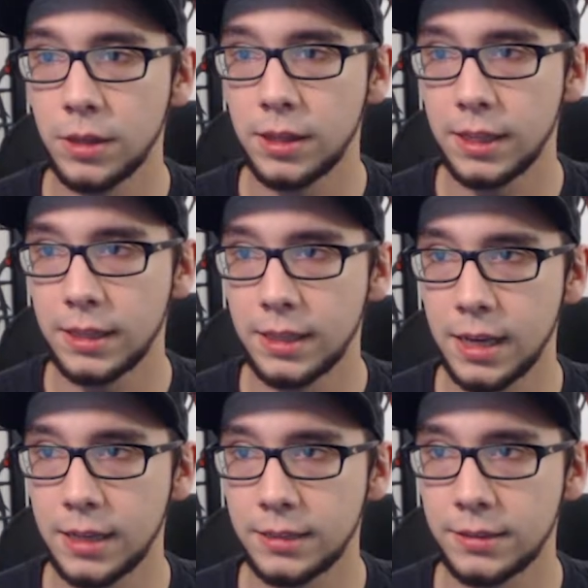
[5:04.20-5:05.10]
Thing in the
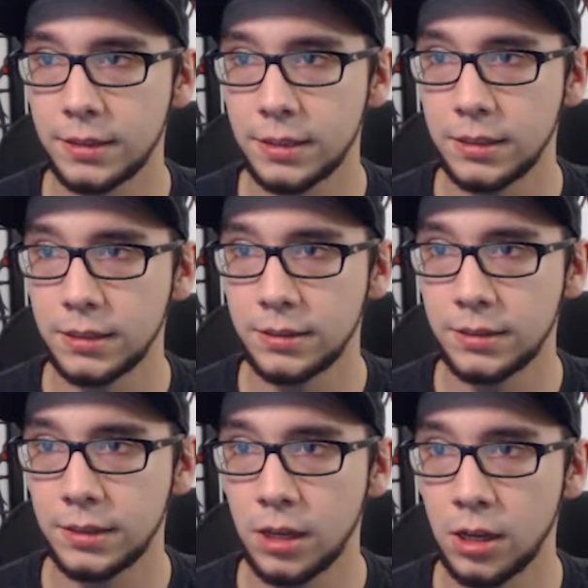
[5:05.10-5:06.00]
Ice
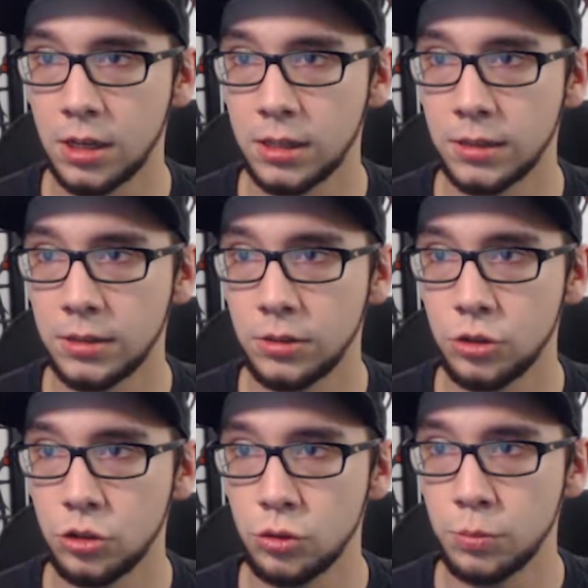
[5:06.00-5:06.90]
is
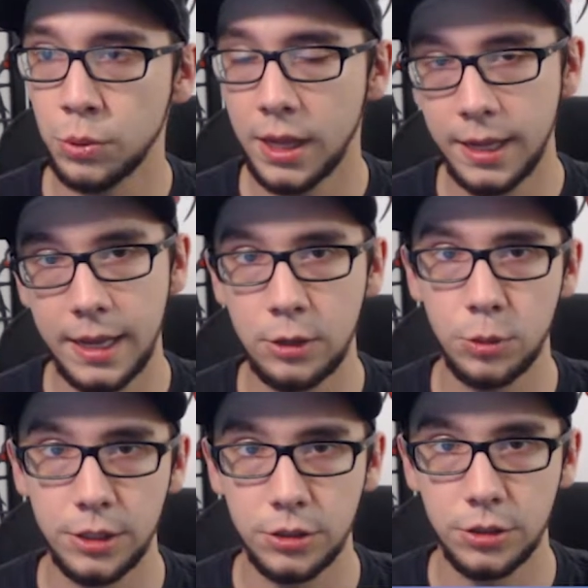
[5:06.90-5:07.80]
you play a
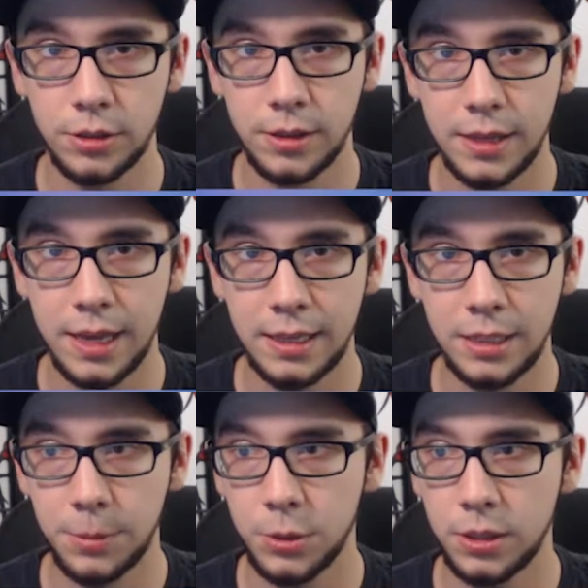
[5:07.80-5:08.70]
creature that
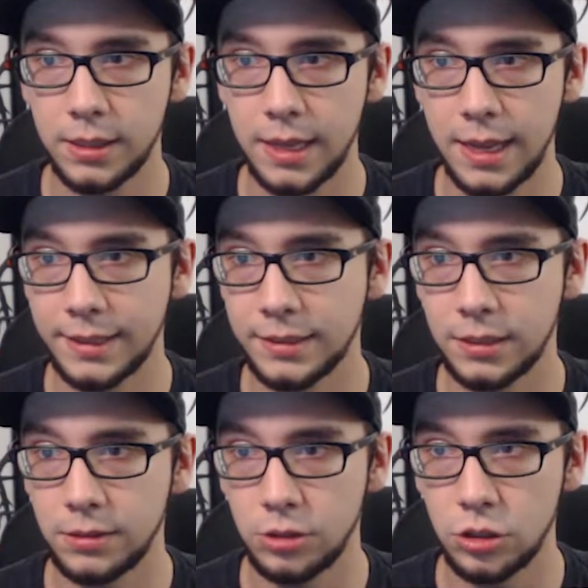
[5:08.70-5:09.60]
typically
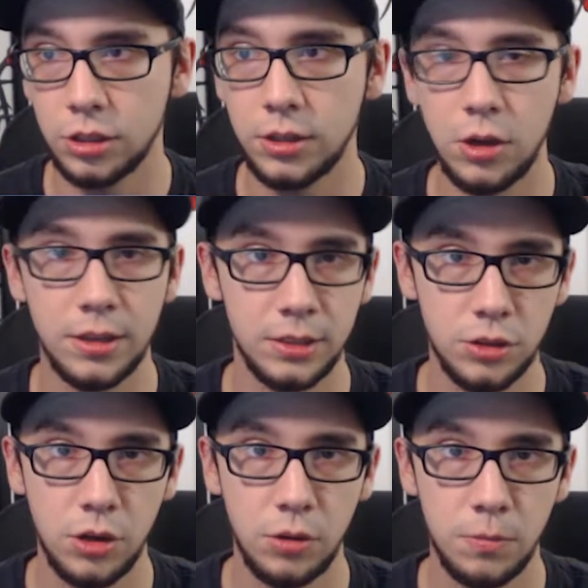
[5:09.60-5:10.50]
isn't good on its
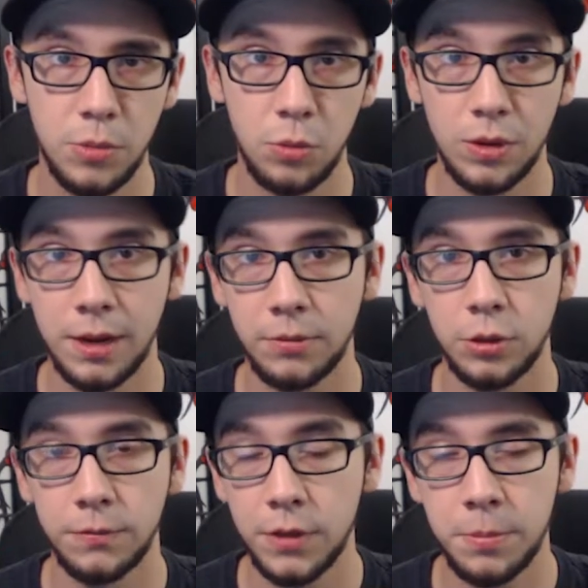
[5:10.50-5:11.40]
own, but whenever
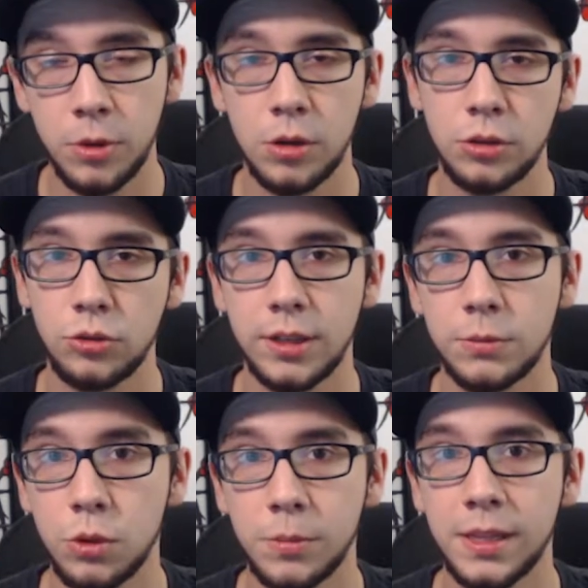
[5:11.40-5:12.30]
you flip it or you
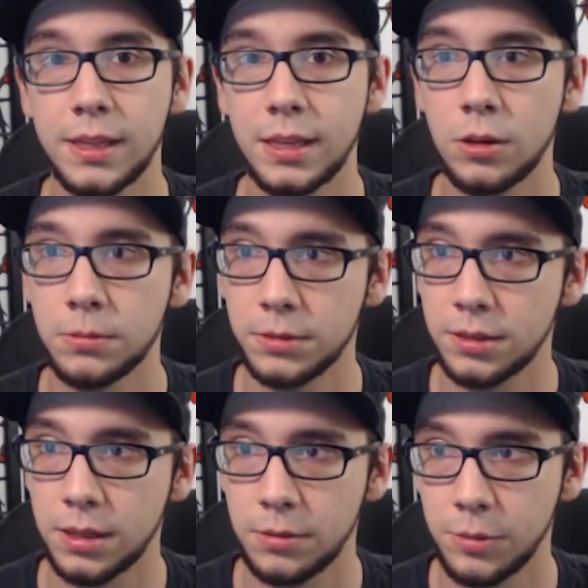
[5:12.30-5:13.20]
transform it, then all of a
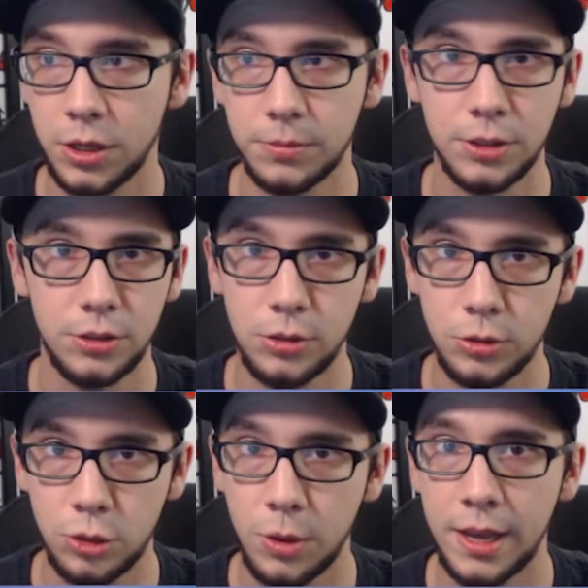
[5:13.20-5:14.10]
sudden it becomes this
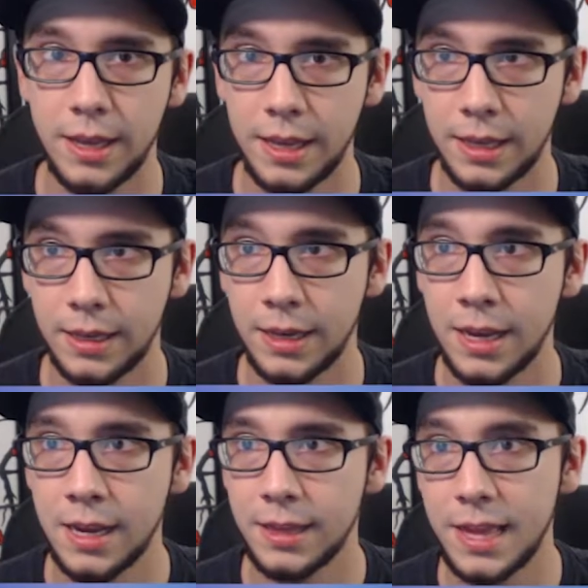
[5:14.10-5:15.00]
huge threat, and
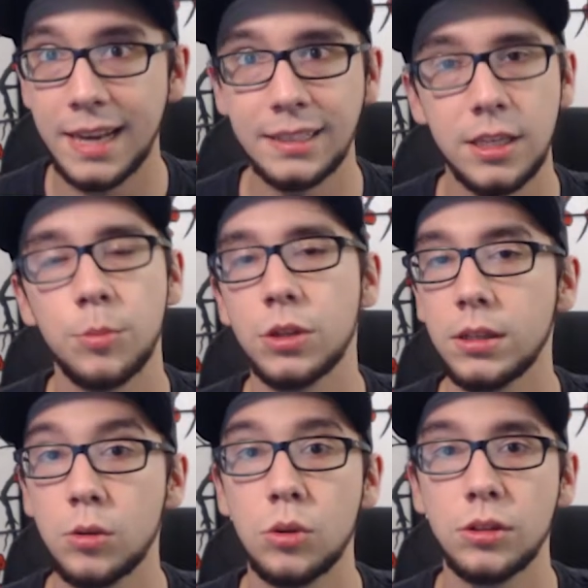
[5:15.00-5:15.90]
that is typically
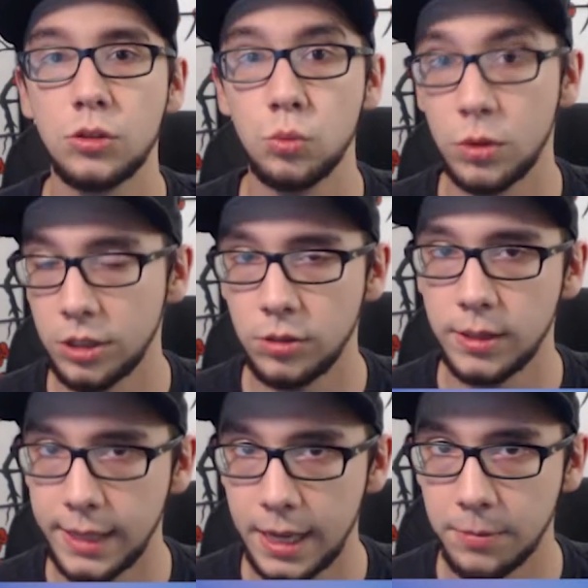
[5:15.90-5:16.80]
going to win you
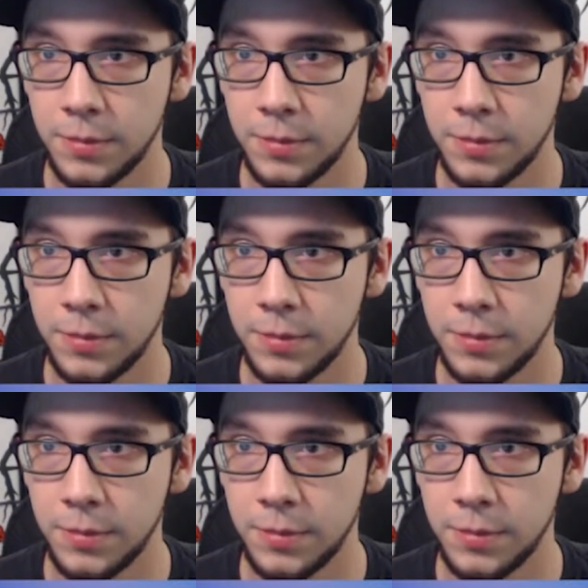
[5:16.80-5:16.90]
the game.